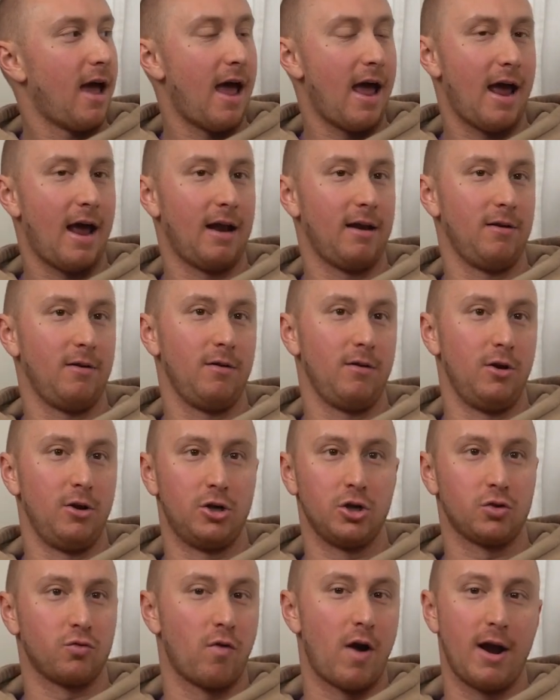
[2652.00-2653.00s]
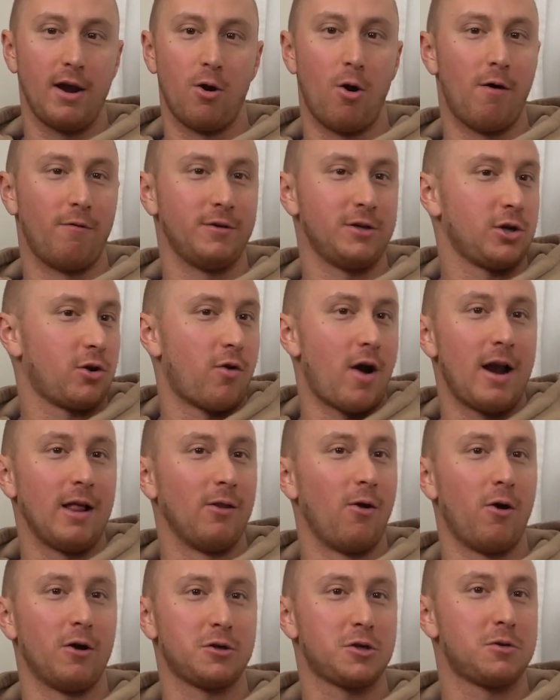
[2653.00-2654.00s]
And you just write it off as a credit
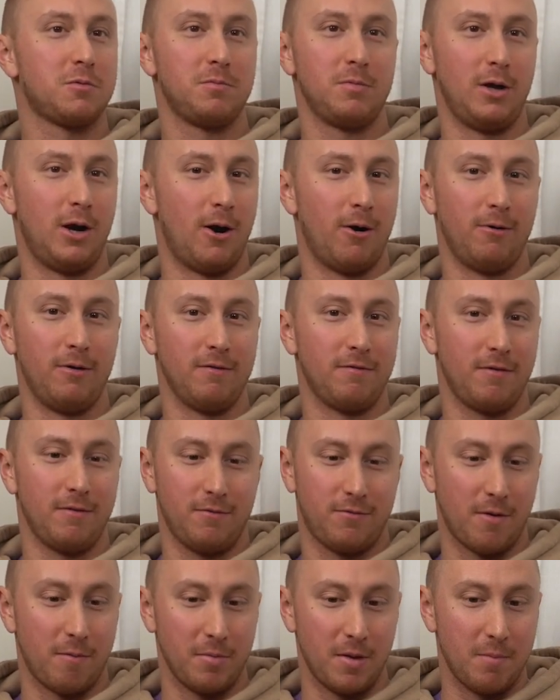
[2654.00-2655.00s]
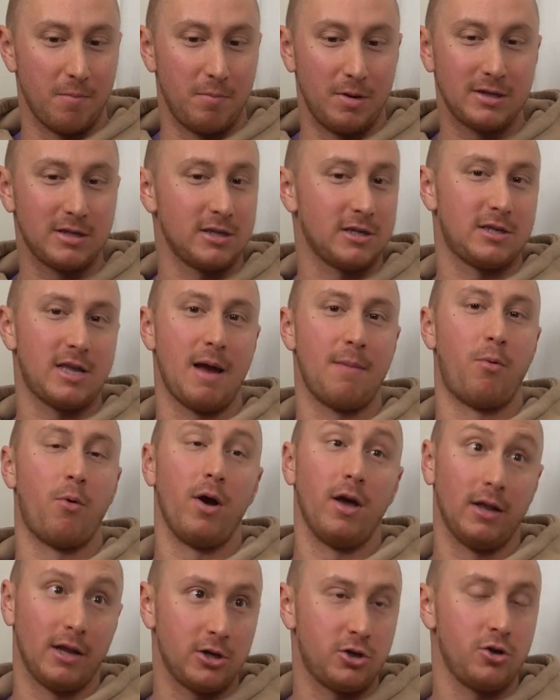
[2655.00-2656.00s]
loss, from the business standpoint,
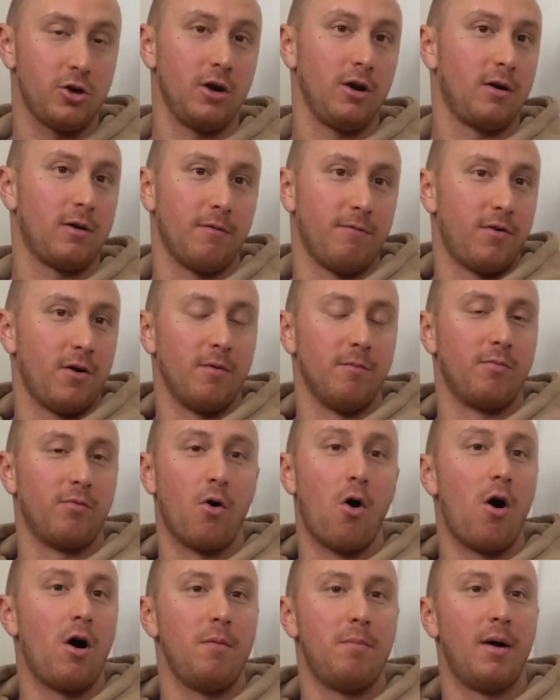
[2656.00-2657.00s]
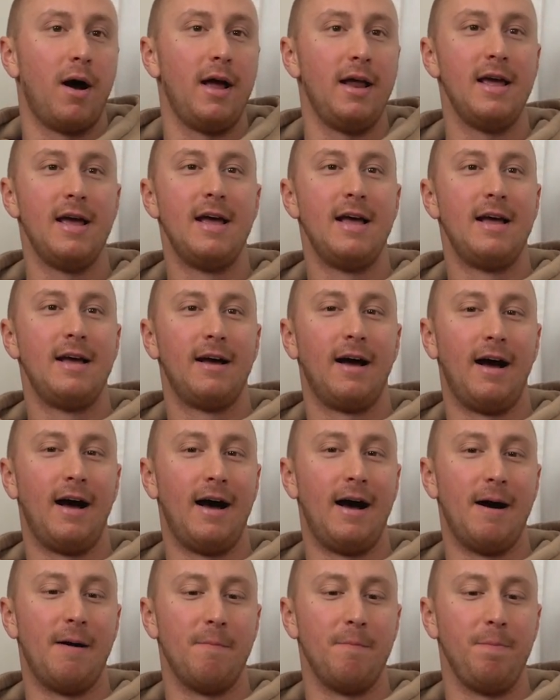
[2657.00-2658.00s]
unless you can confirm fraud. But
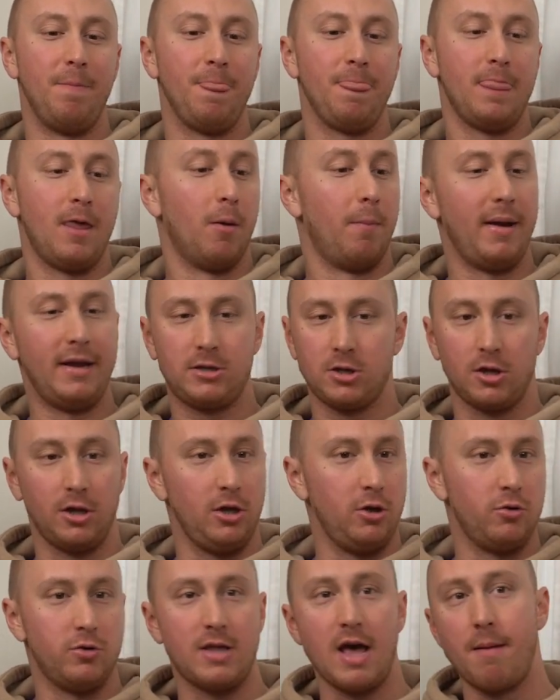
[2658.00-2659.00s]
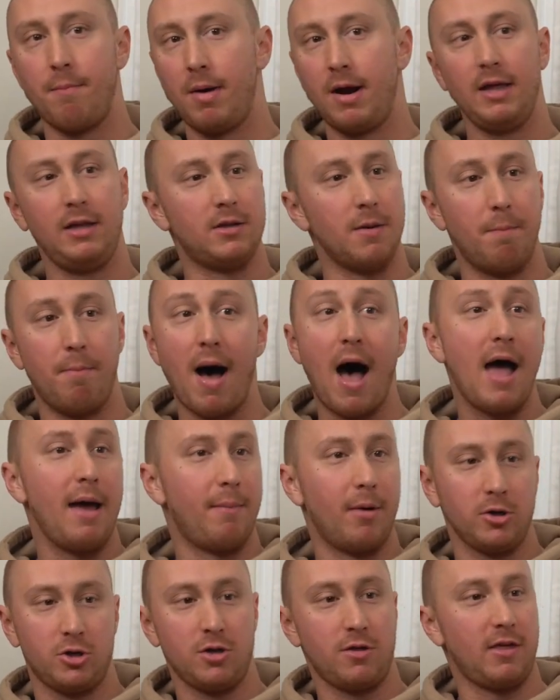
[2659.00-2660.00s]
they'll basically use that money to buy a
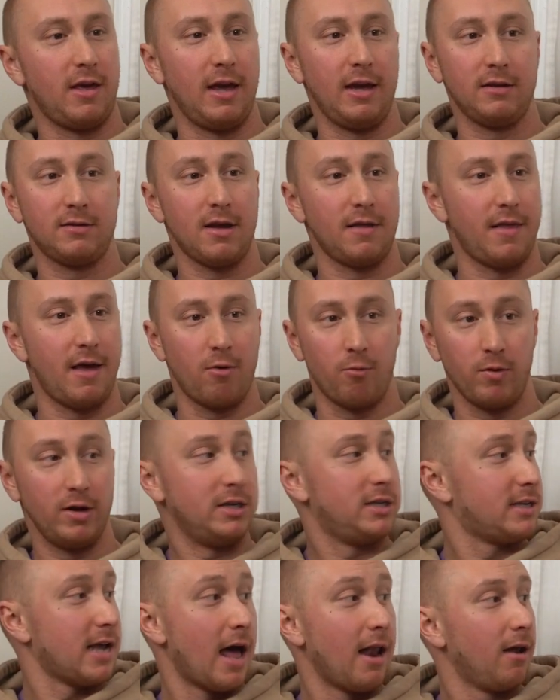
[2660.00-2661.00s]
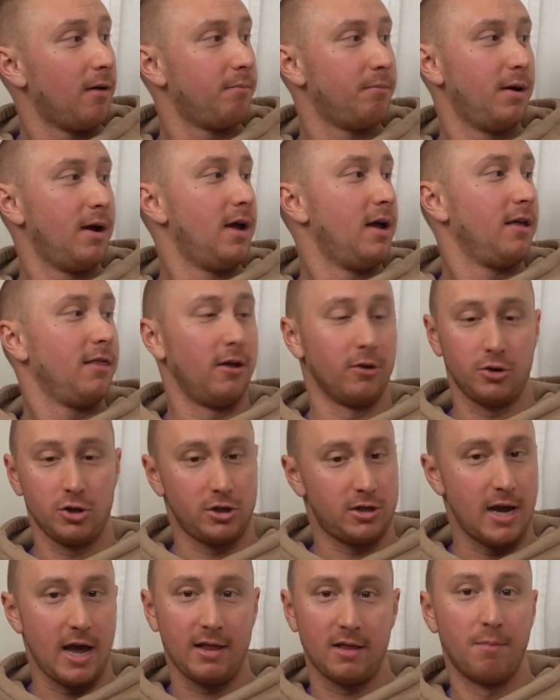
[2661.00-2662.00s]
bunch of things and then resell them. They'll
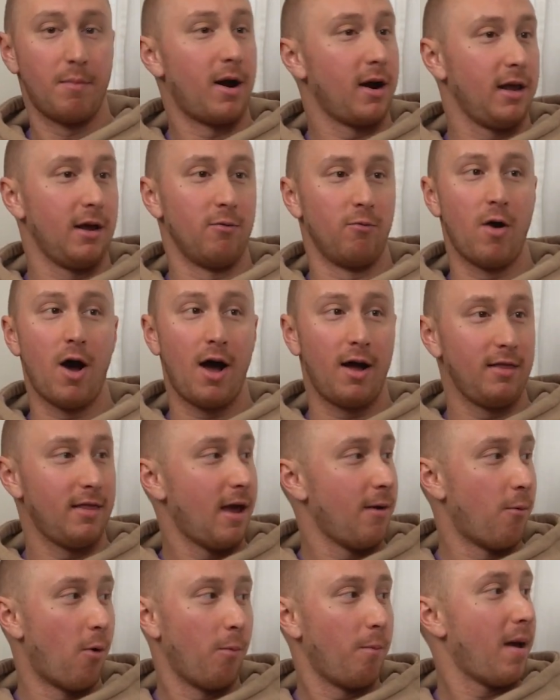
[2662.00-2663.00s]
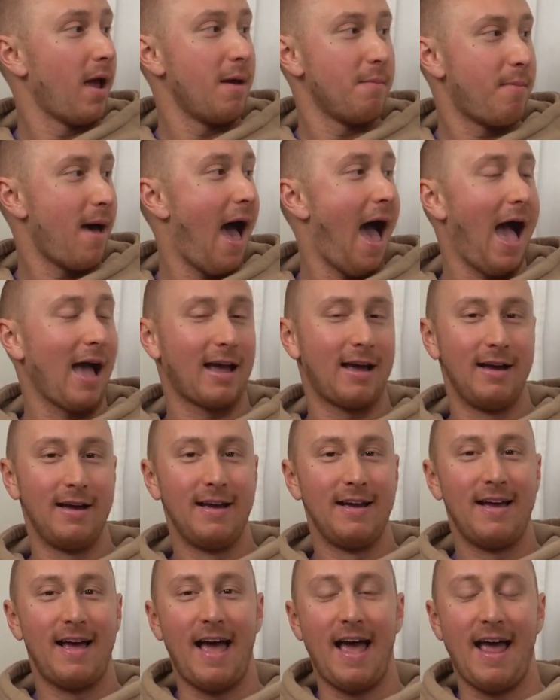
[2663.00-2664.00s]
just take the money and run. They won't pay it back.
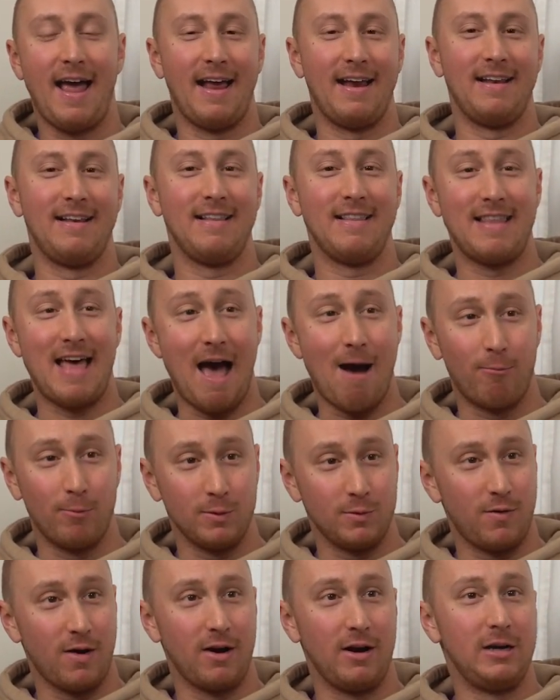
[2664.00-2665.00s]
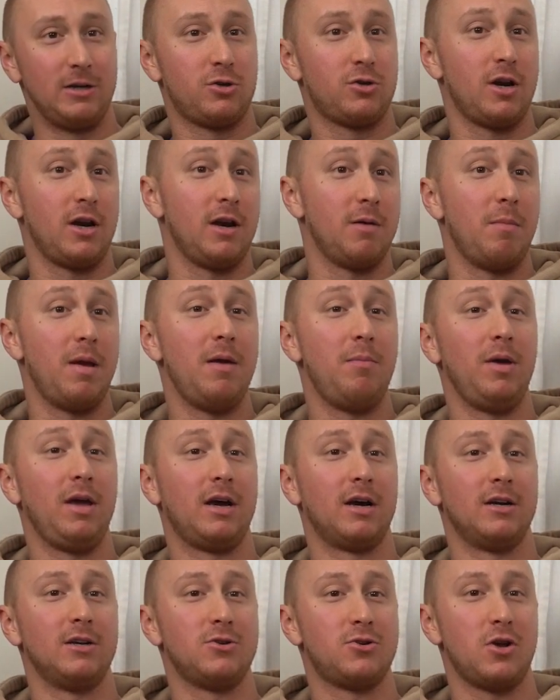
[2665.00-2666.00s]
And that was very interesting to me
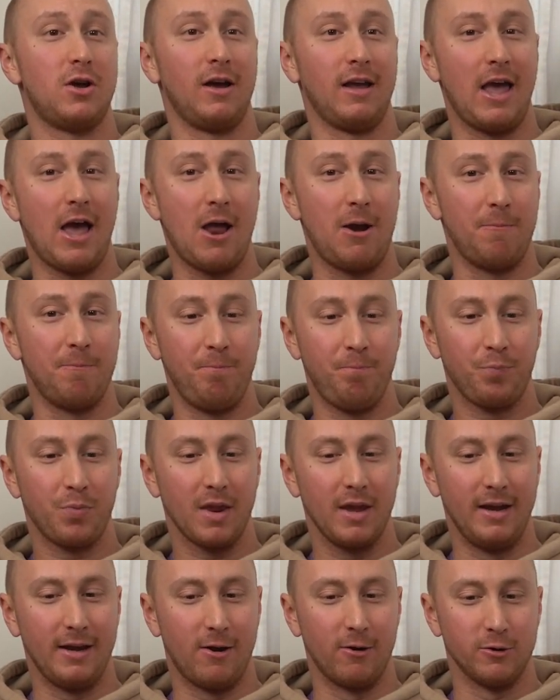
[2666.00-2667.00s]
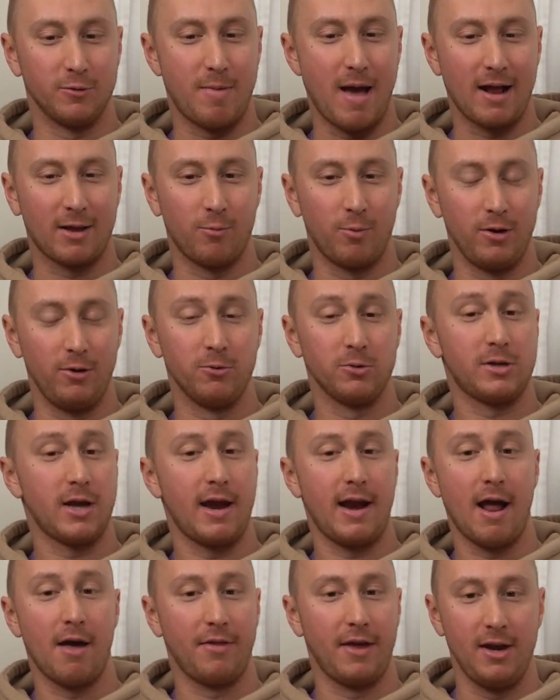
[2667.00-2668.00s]
because, again, it goes back to where you were
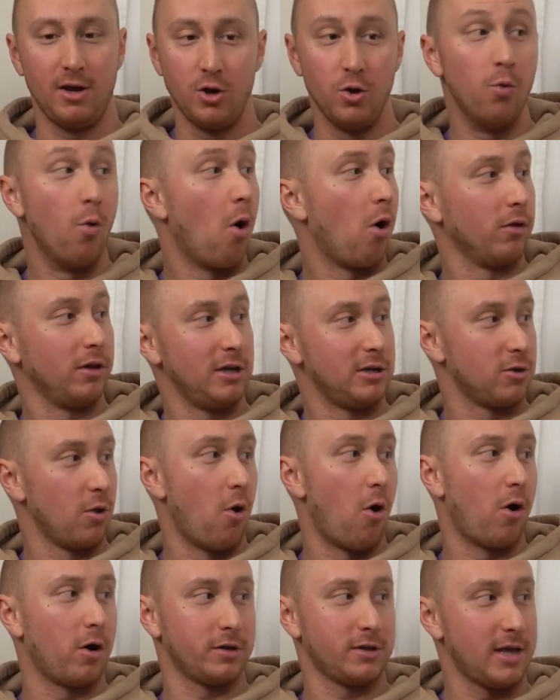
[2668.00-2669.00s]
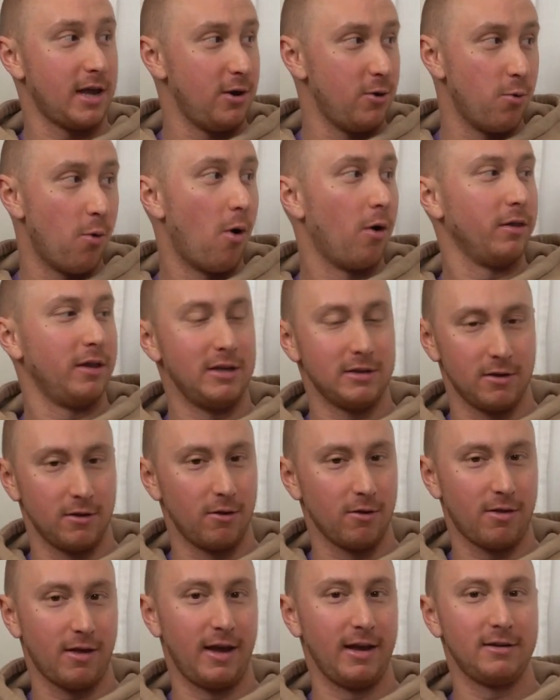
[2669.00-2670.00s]
saying how they knew all these laws. They knew all these little
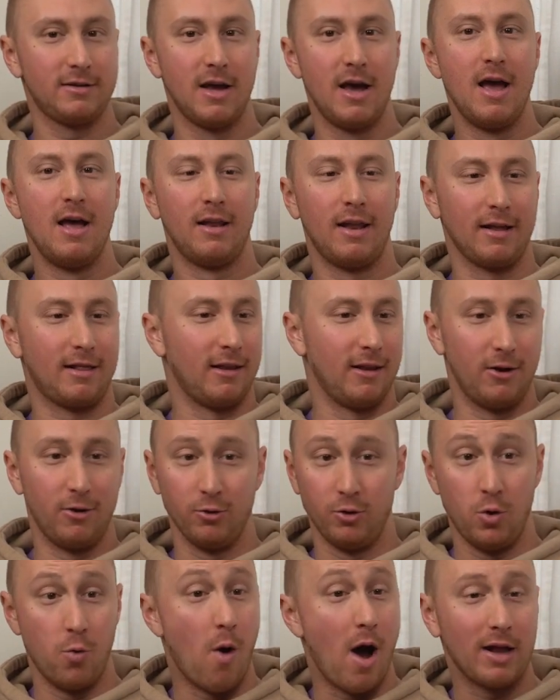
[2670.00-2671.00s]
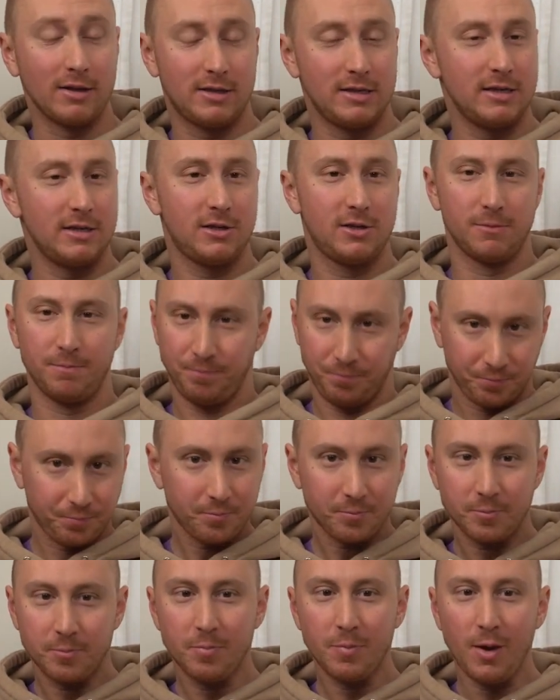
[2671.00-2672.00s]
things, the little nuances.
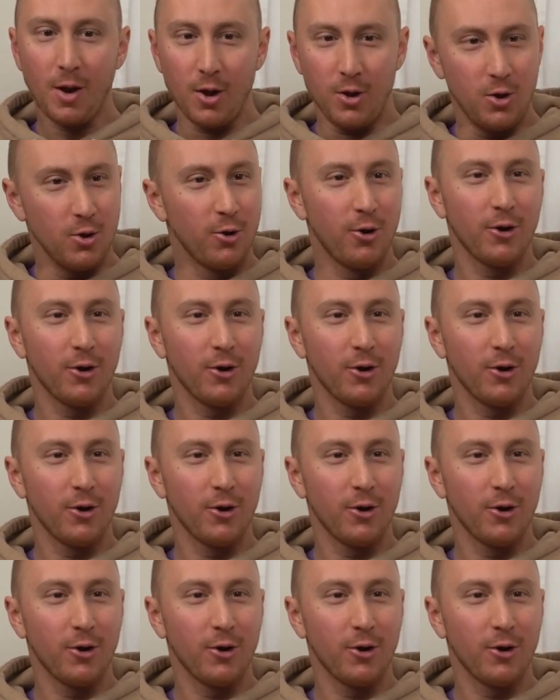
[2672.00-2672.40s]
you're